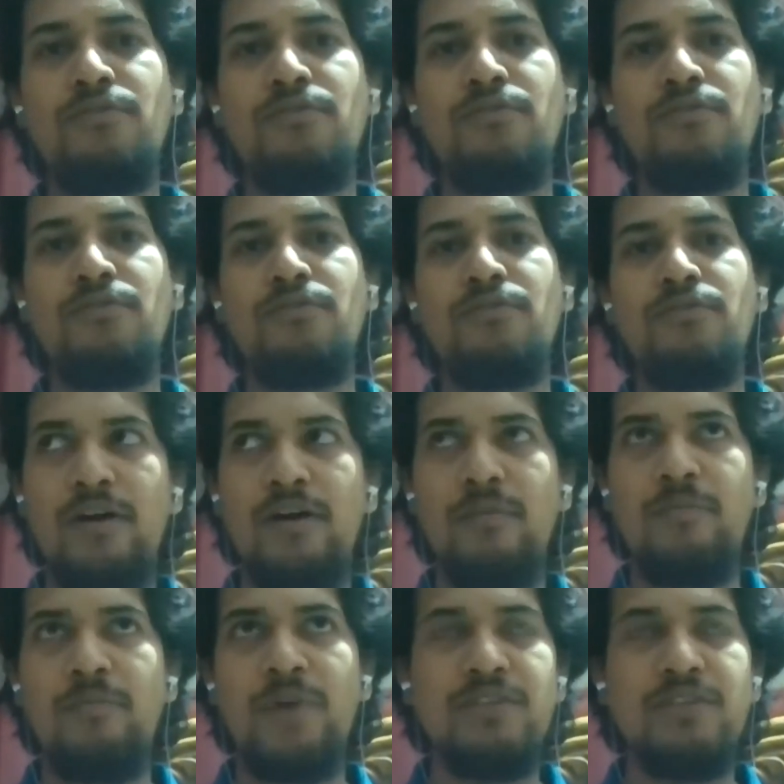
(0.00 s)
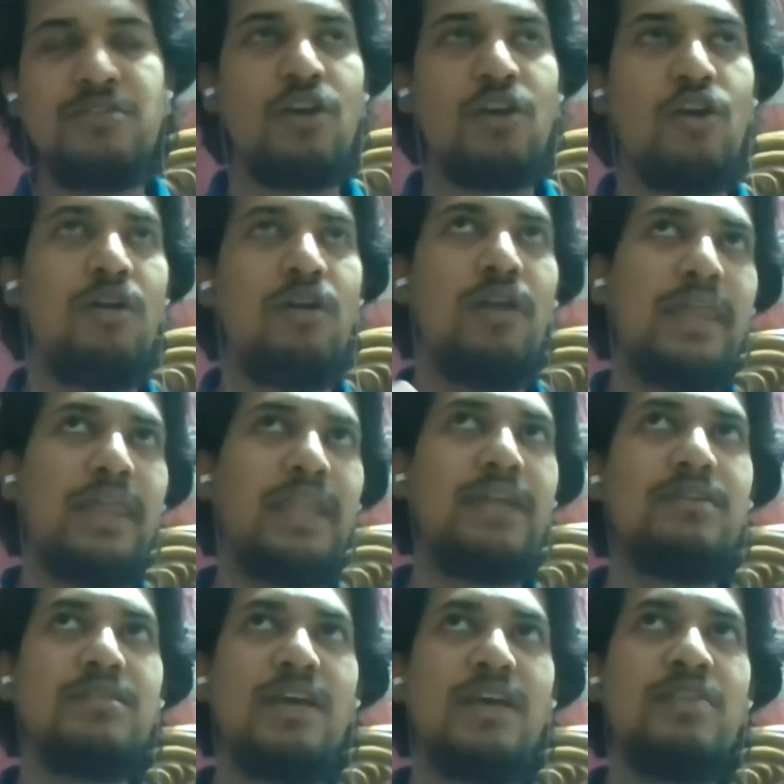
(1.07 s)
like there's
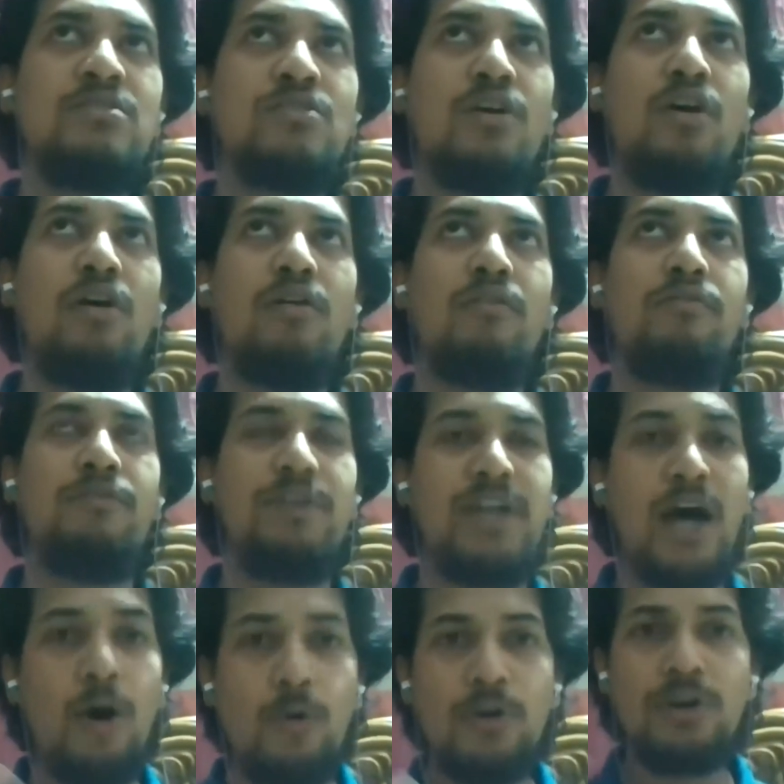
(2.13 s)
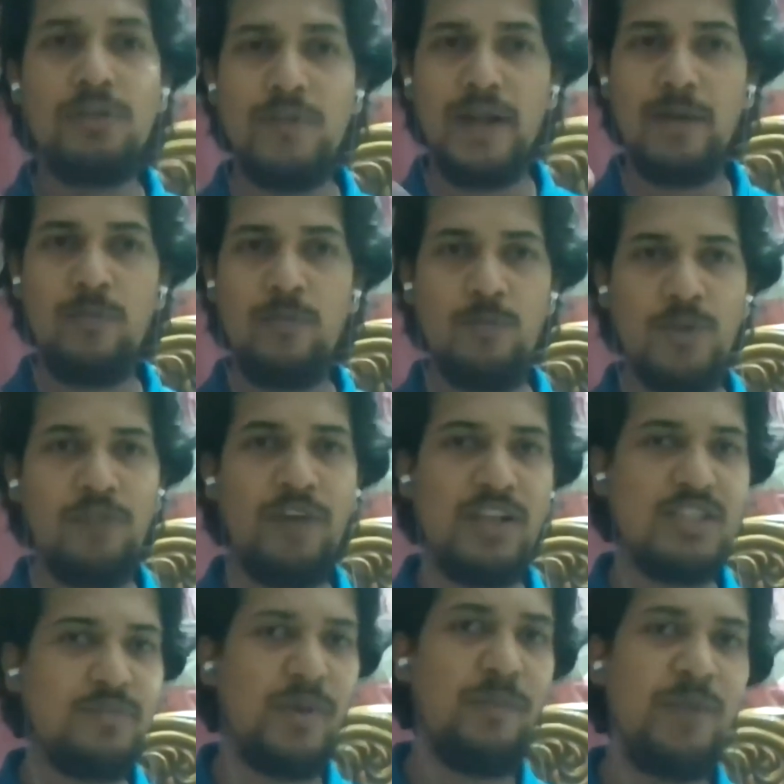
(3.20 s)
a sense of doubt that
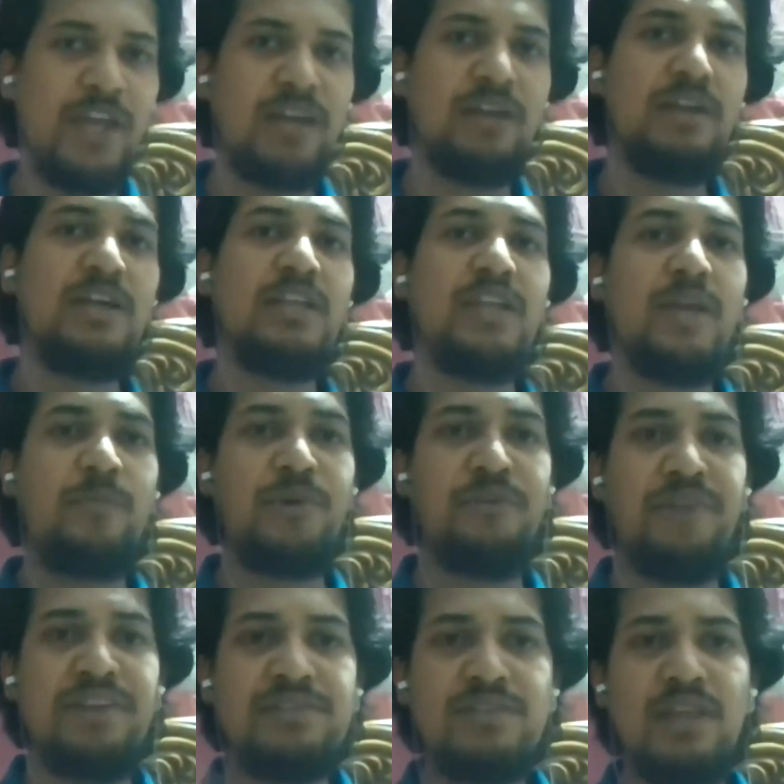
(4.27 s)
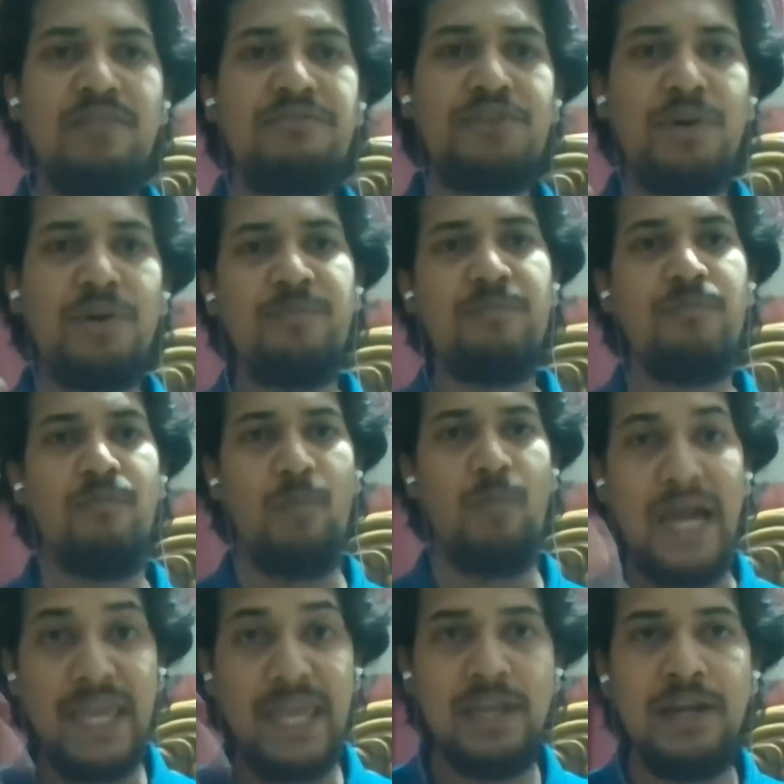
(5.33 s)
prevails public that prevents them from
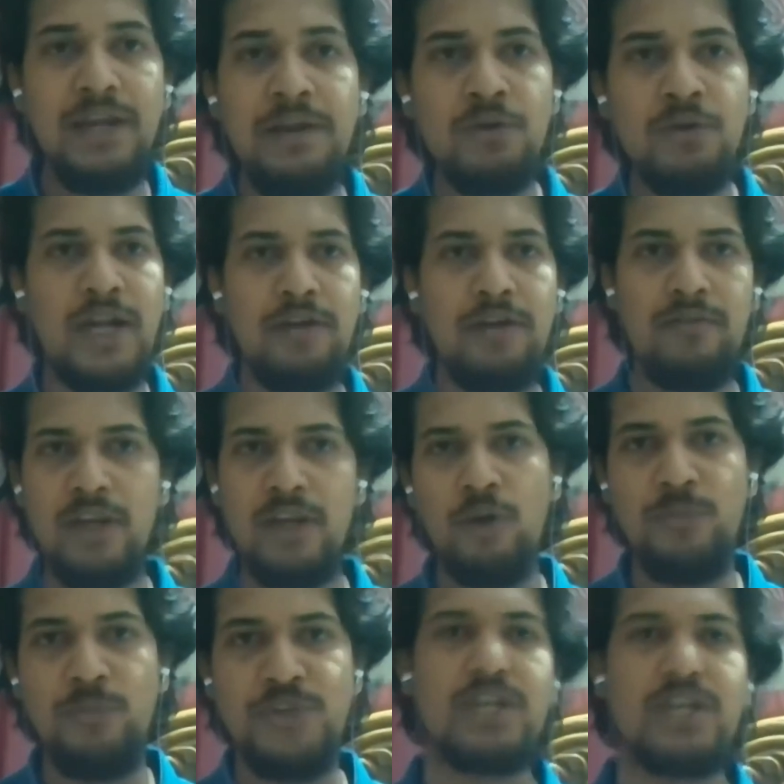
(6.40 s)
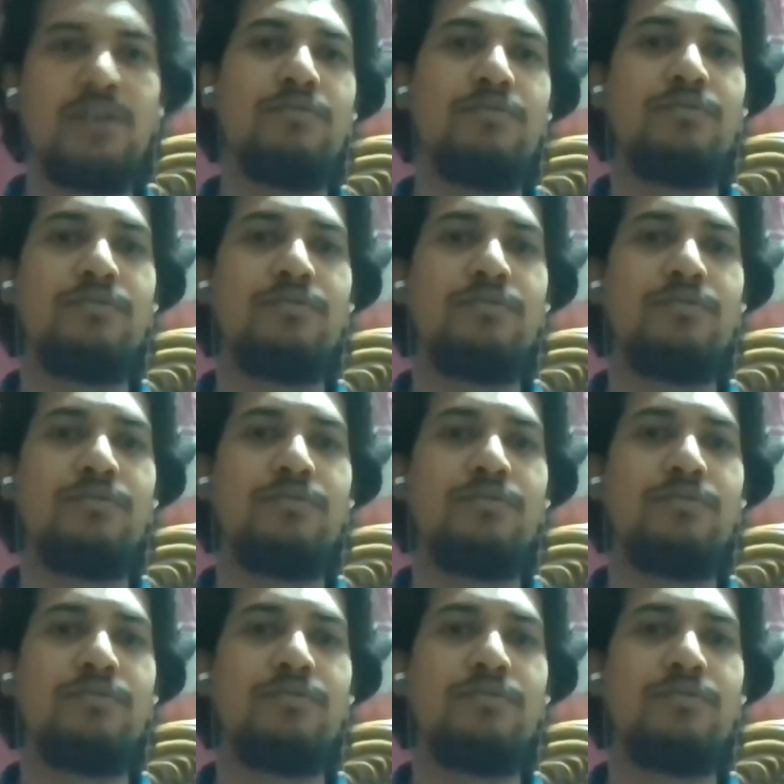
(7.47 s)
buying into that very objective,